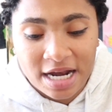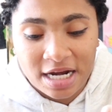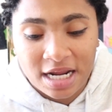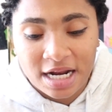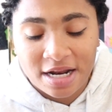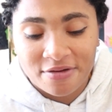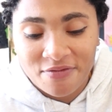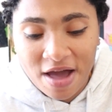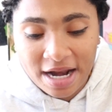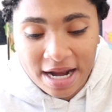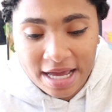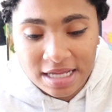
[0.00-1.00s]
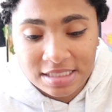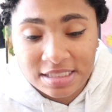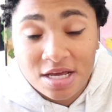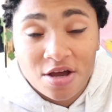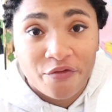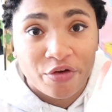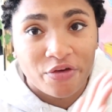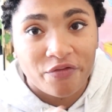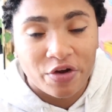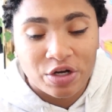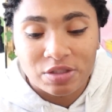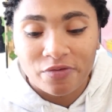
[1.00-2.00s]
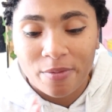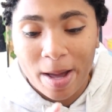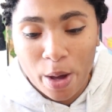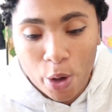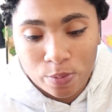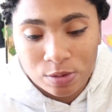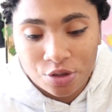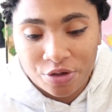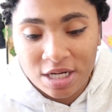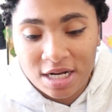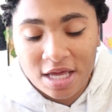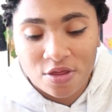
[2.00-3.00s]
editing, and finance for my home screen.